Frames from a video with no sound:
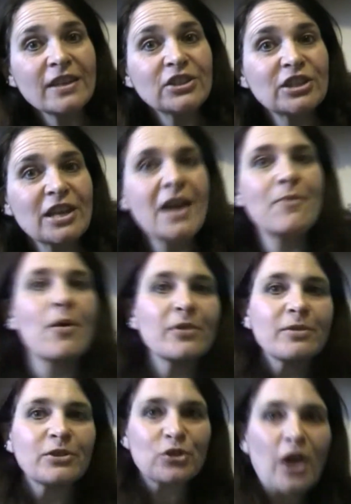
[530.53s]
this year, what with
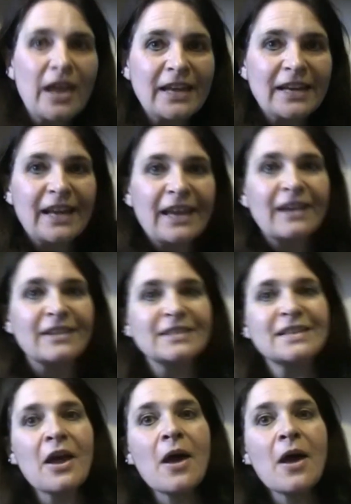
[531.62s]
the training and